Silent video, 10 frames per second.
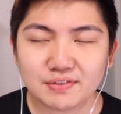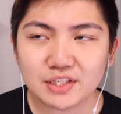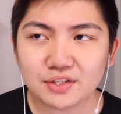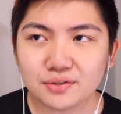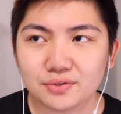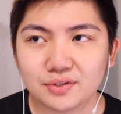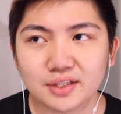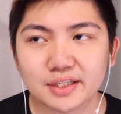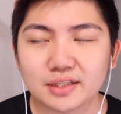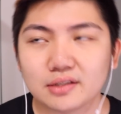video, you're
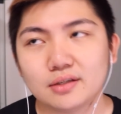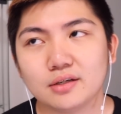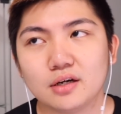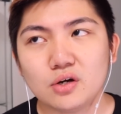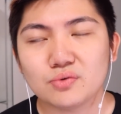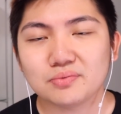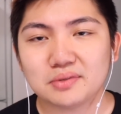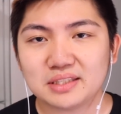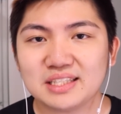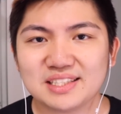like, oh,
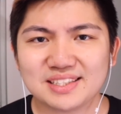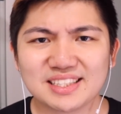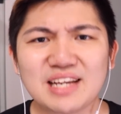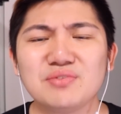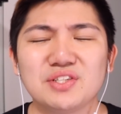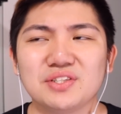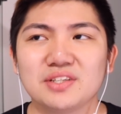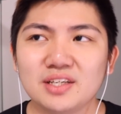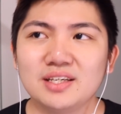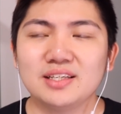it doesn't sound good,
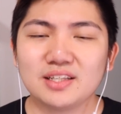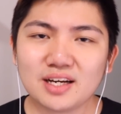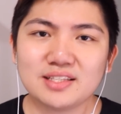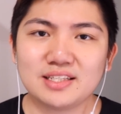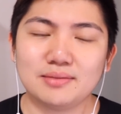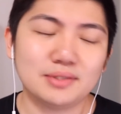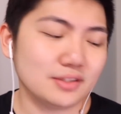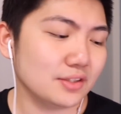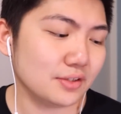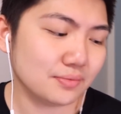god damn it,
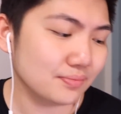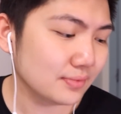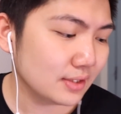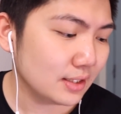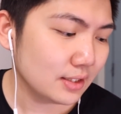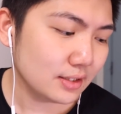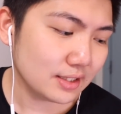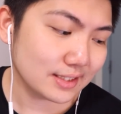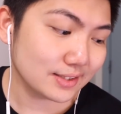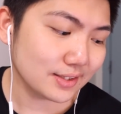you know.
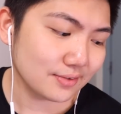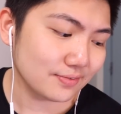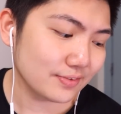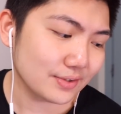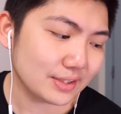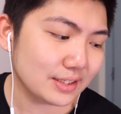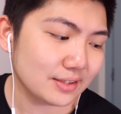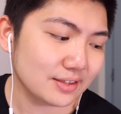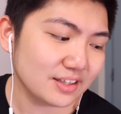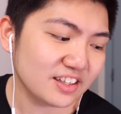That's not
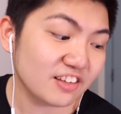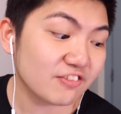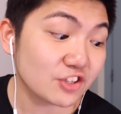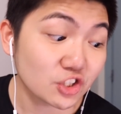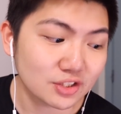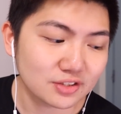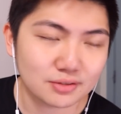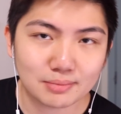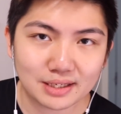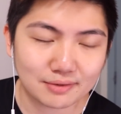very efficient
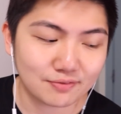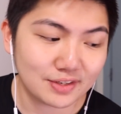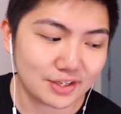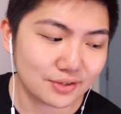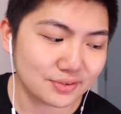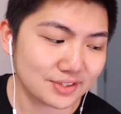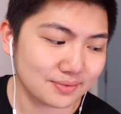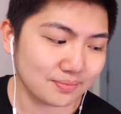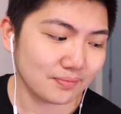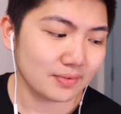to make videos.
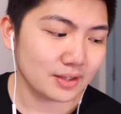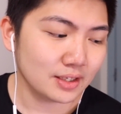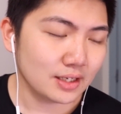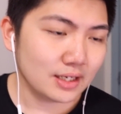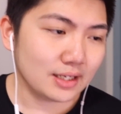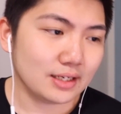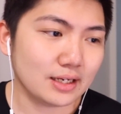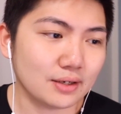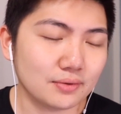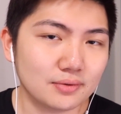
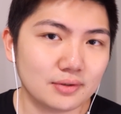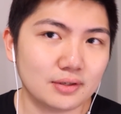Now